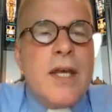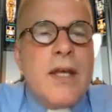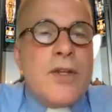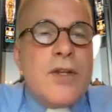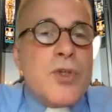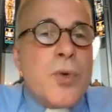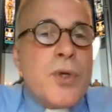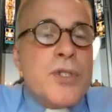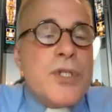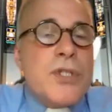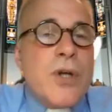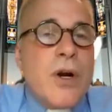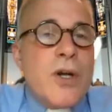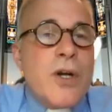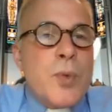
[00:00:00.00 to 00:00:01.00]
The choice
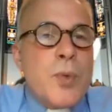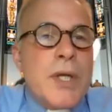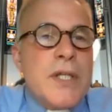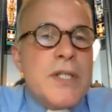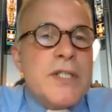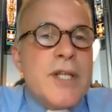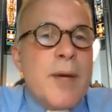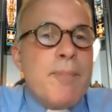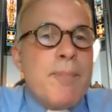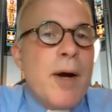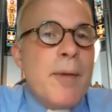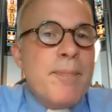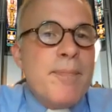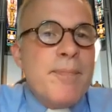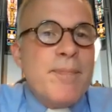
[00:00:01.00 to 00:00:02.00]
is ours. We can step
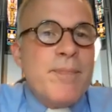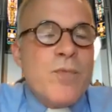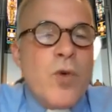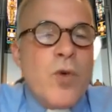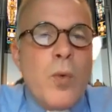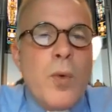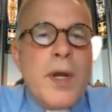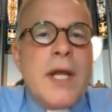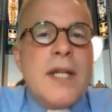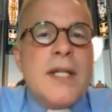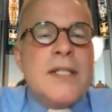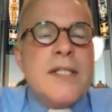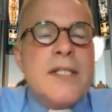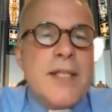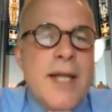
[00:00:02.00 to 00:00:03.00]
up or we
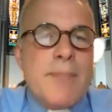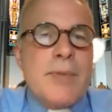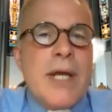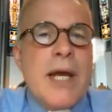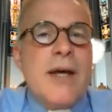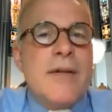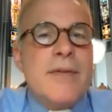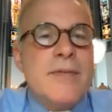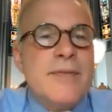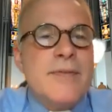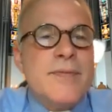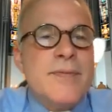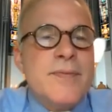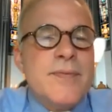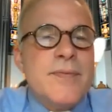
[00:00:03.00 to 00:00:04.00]
can step down.
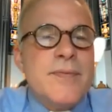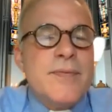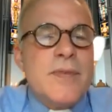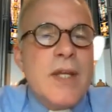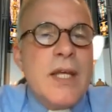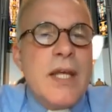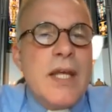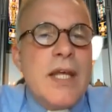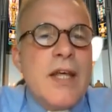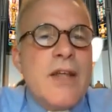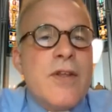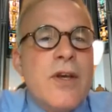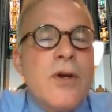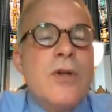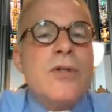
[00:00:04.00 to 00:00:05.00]

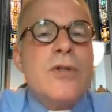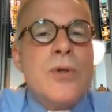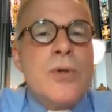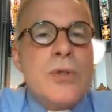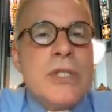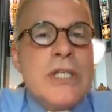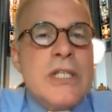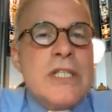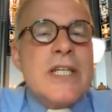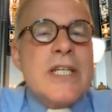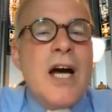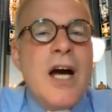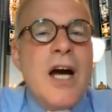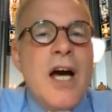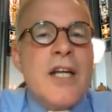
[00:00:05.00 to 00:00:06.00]
The good news is
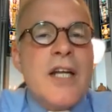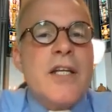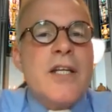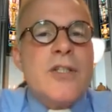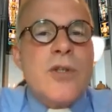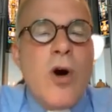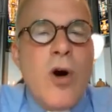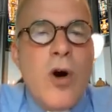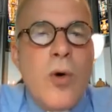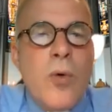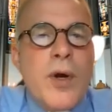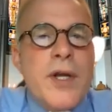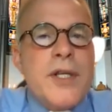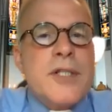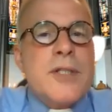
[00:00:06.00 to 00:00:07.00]
God is
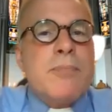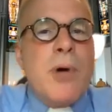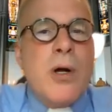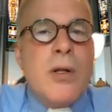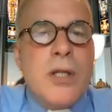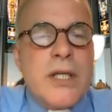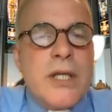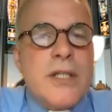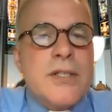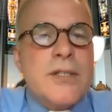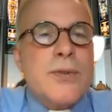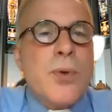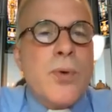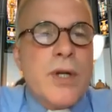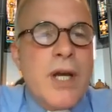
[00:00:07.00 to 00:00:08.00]
always pulling us
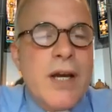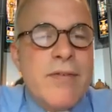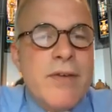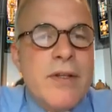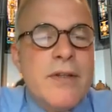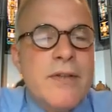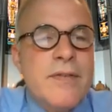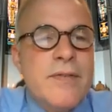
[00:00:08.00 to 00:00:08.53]
toward heaven.